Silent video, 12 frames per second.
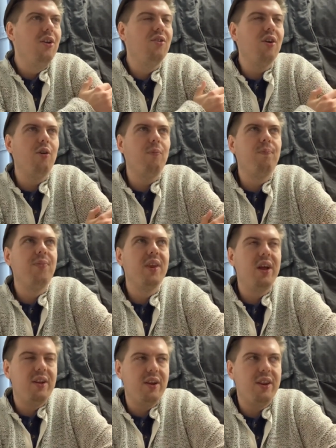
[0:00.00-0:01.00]
So
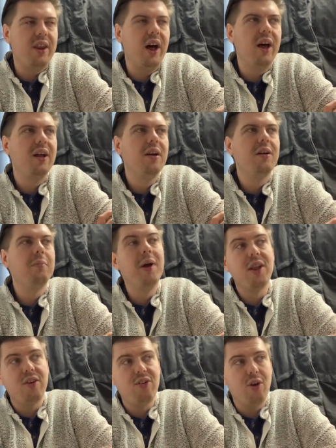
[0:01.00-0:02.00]
I did that,
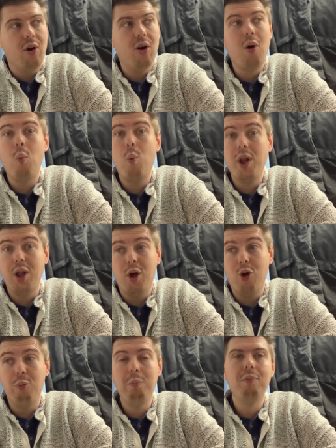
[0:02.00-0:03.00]
met this dog, went
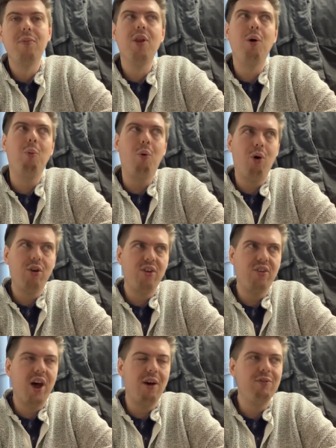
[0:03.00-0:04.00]
home, walked
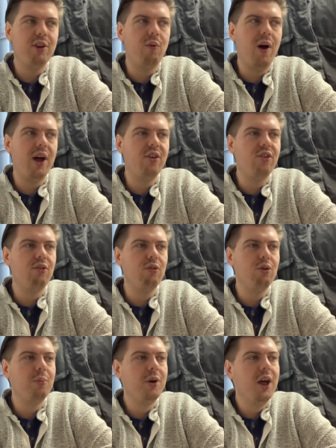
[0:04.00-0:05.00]
to town for the writers
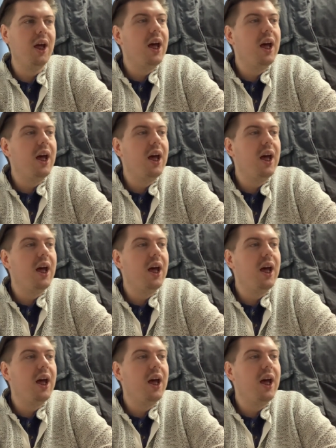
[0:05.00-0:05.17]
group,